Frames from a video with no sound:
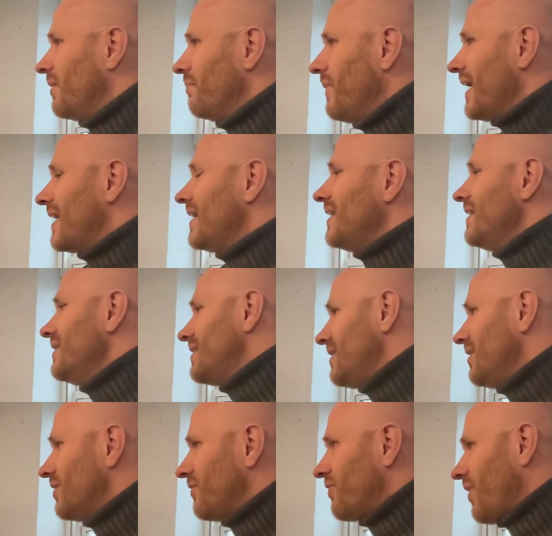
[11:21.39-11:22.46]
make it
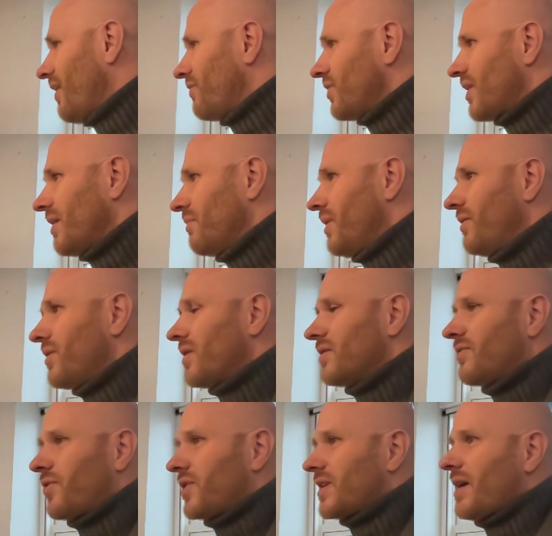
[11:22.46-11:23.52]
easier for African
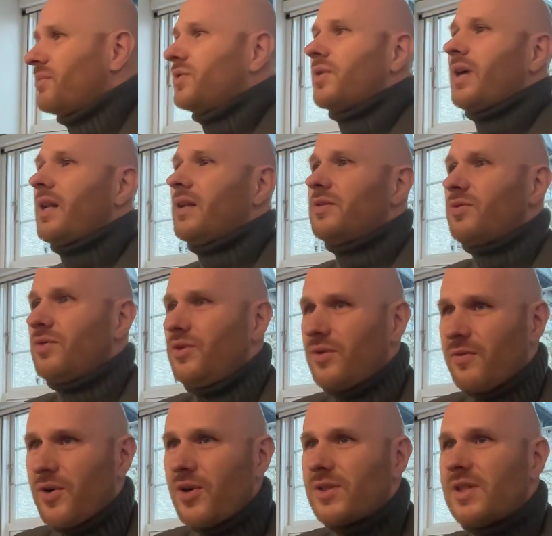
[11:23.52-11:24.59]
Americans, for example, to get into a
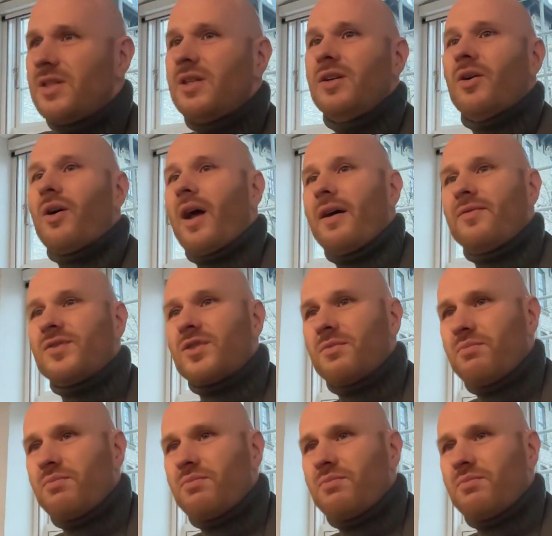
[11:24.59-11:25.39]
university, or have